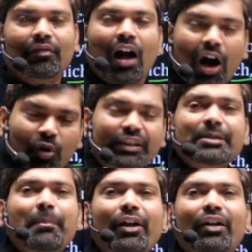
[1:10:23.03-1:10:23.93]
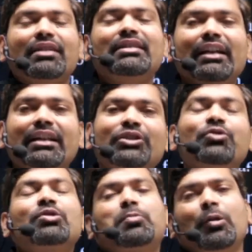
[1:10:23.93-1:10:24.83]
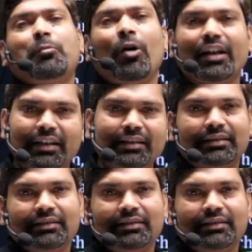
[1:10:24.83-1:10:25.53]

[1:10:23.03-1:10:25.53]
How this biodiversity is useful for us?